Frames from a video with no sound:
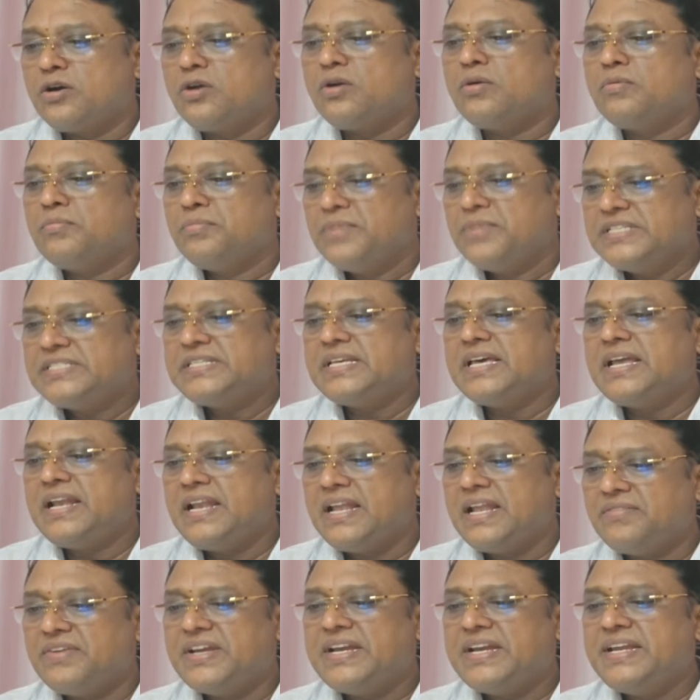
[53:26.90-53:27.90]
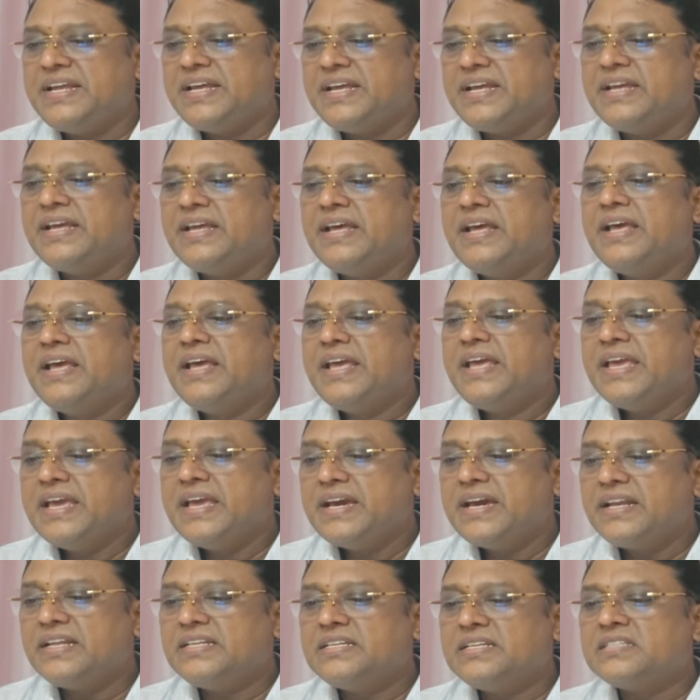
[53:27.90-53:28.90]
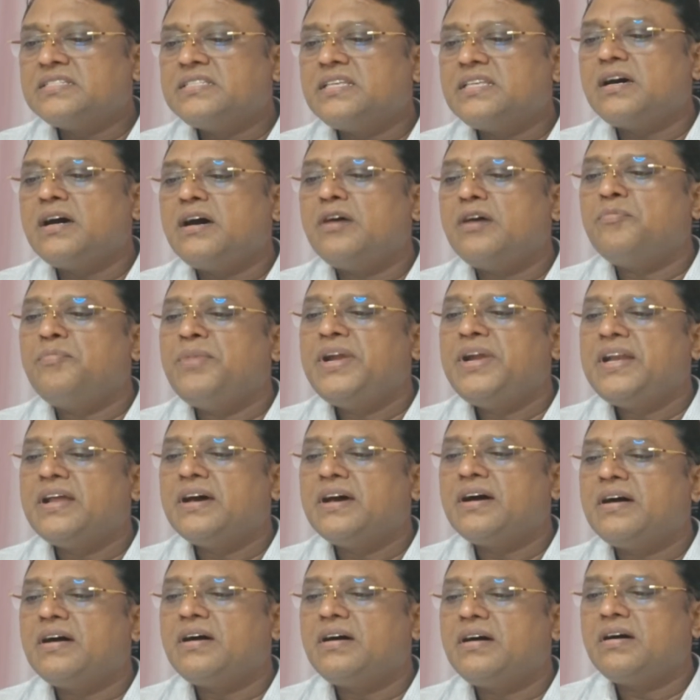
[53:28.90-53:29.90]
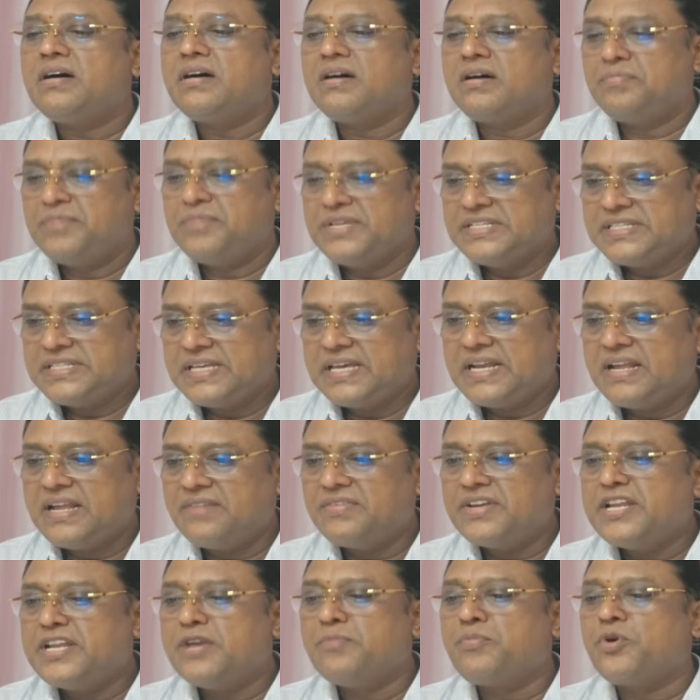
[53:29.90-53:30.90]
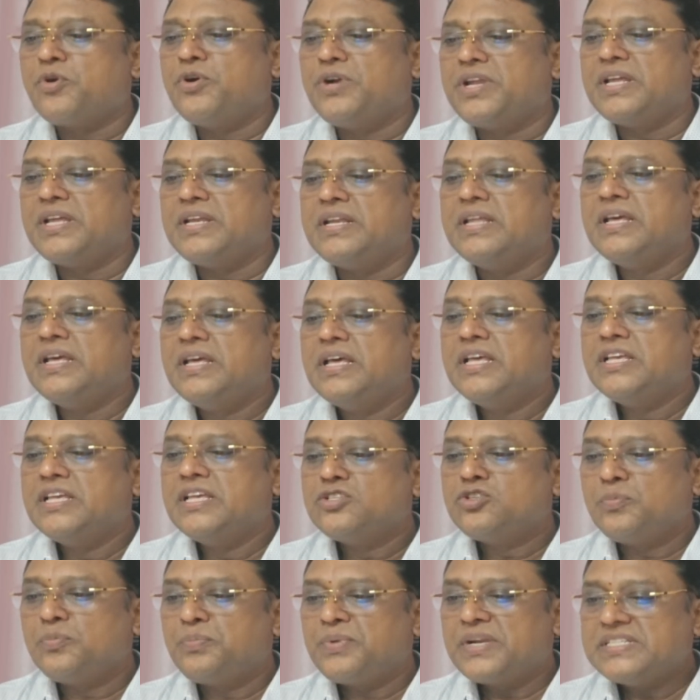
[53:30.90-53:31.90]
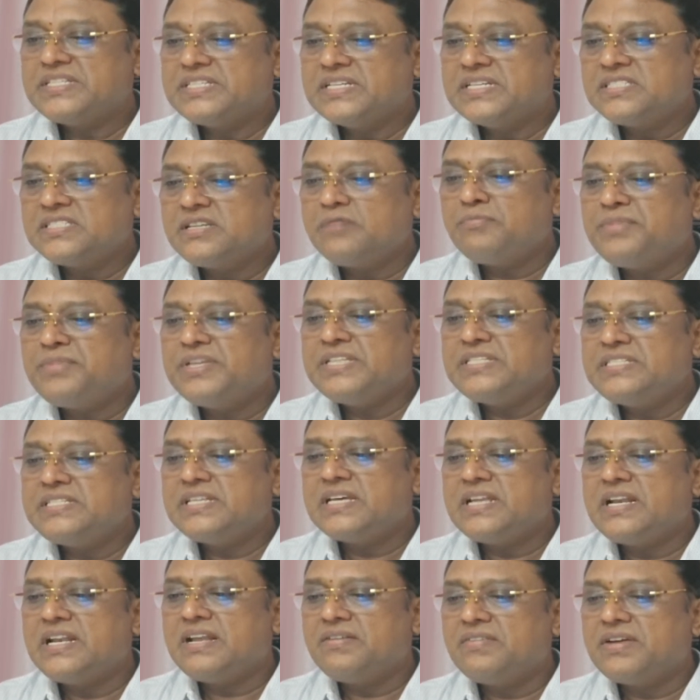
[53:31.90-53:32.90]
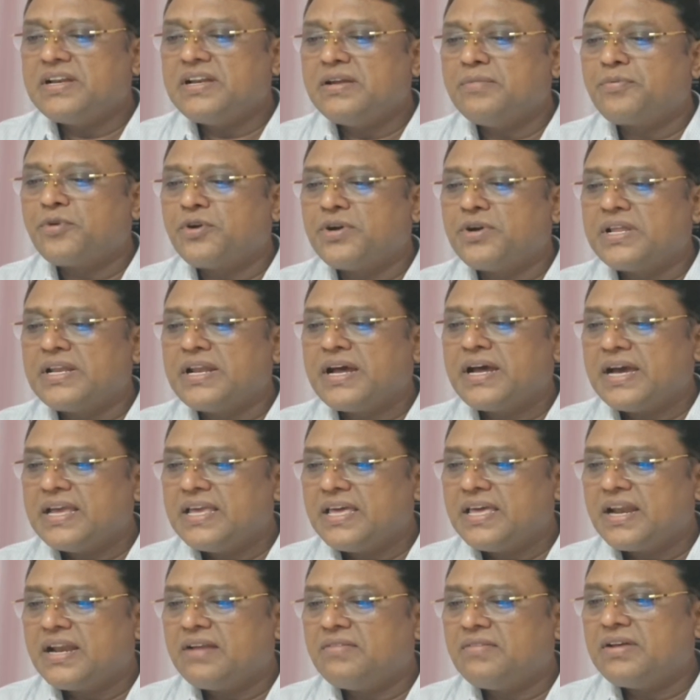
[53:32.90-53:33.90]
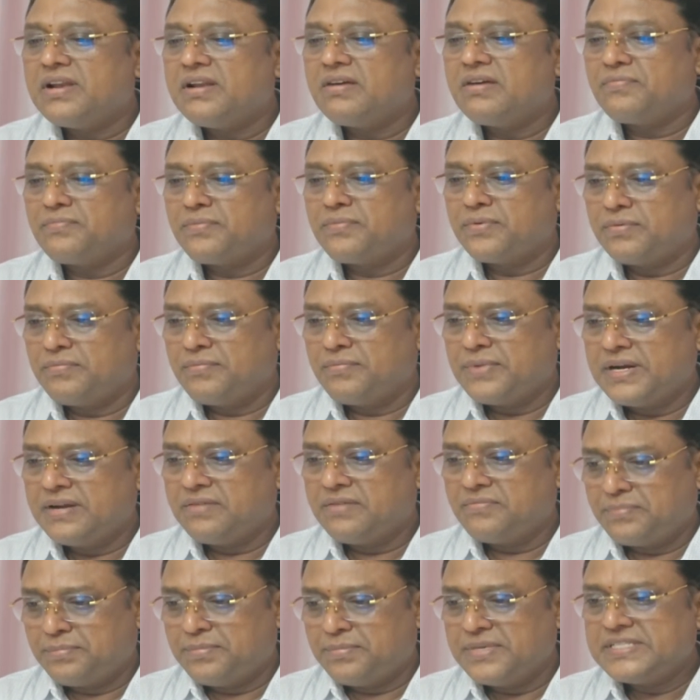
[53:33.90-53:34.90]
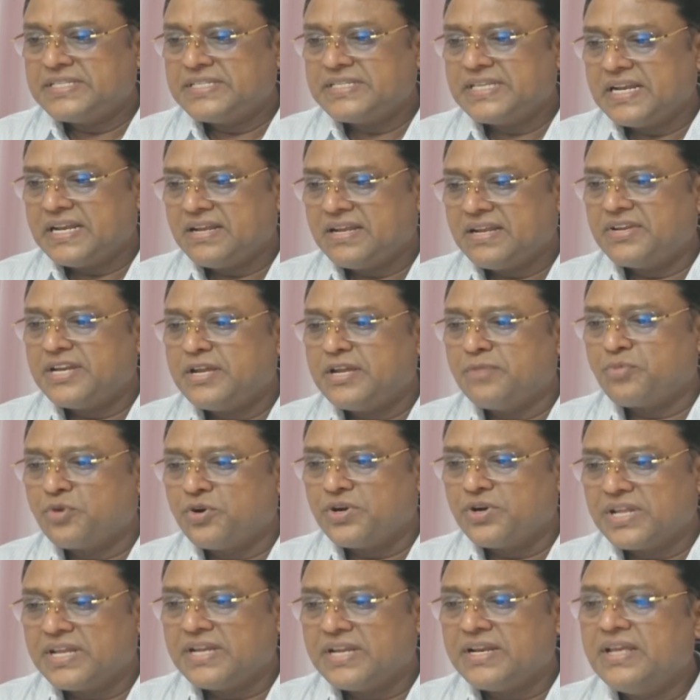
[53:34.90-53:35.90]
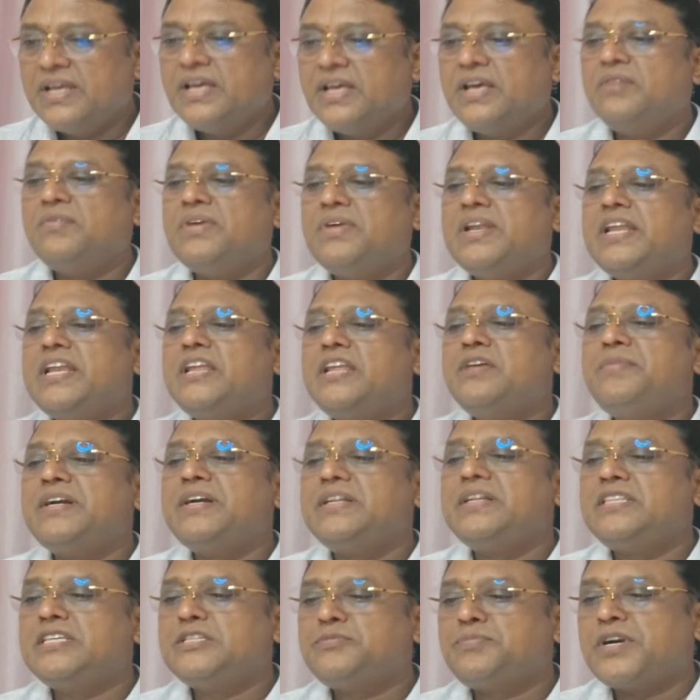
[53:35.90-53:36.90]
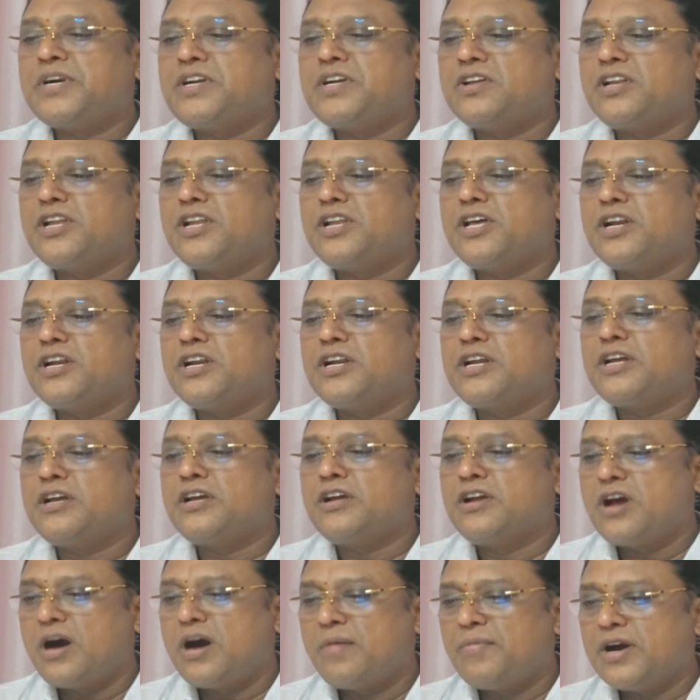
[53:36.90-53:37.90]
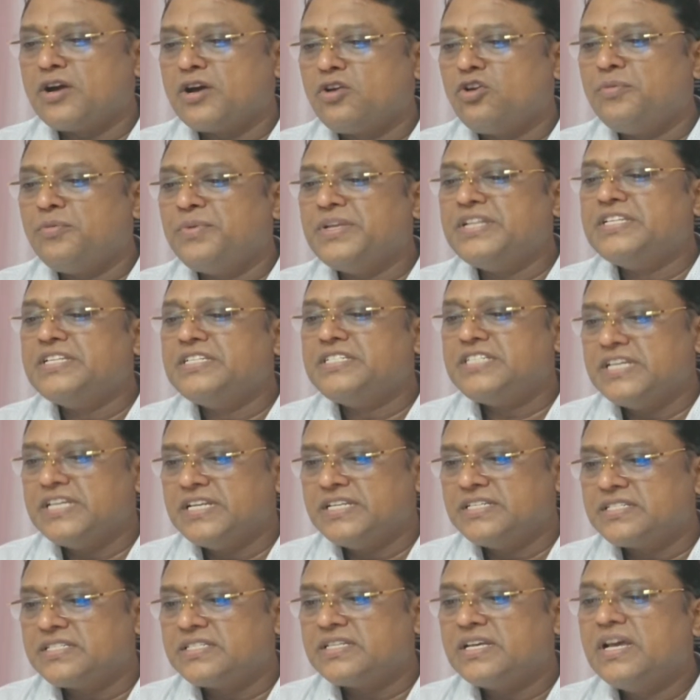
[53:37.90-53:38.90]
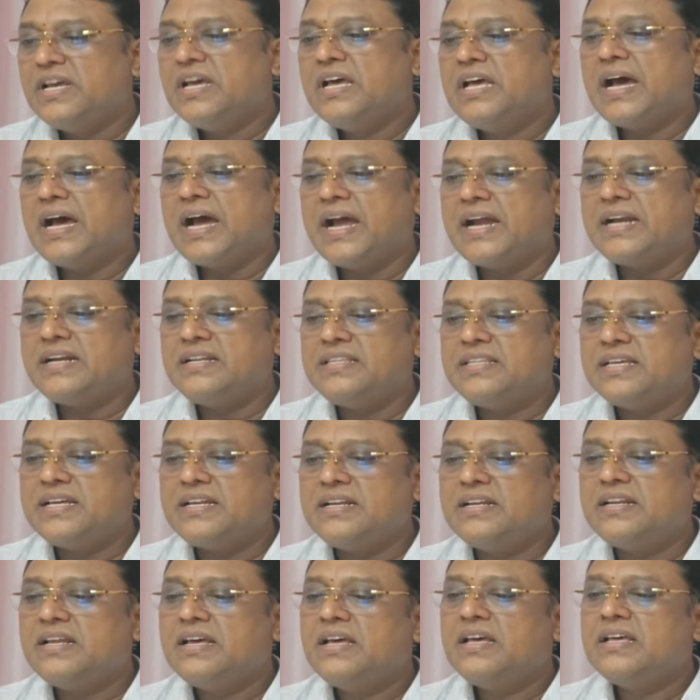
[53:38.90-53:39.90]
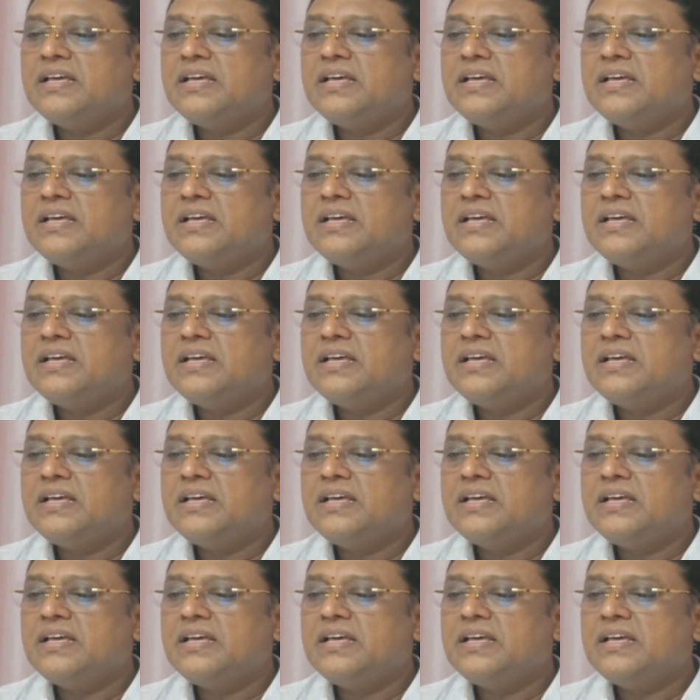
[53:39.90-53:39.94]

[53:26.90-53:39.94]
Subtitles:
BCL11A increases the beta BCL11A protein. So presence of BCL11A protein, higher level of BCL11A protein will inhibit this particular gamma globin genes, and then